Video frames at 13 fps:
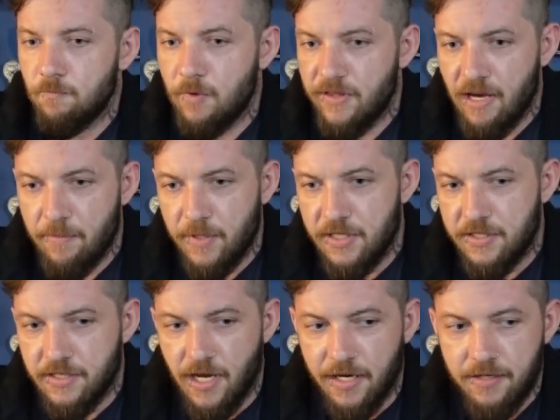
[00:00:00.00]
with that being
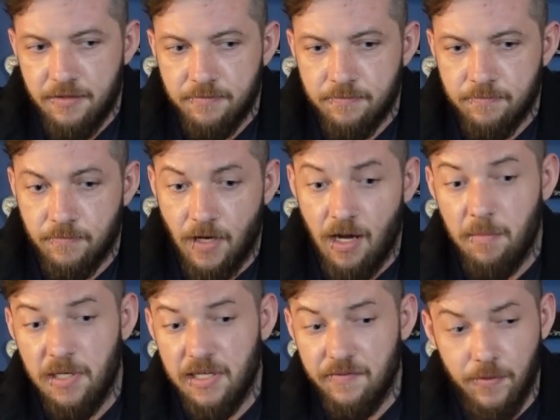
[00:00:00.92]
said, I
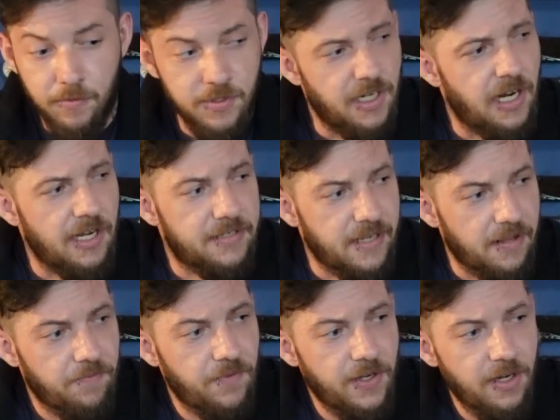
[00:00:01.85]
believe it was in our
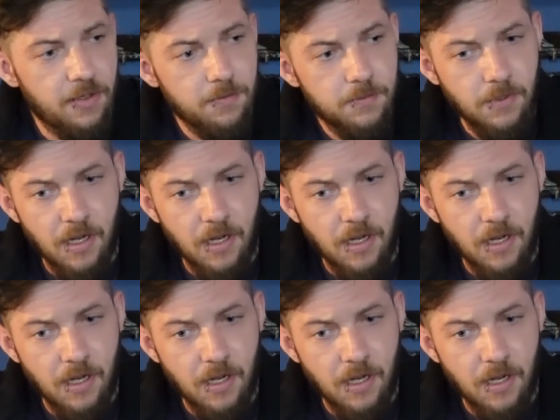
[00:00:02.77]
10th video.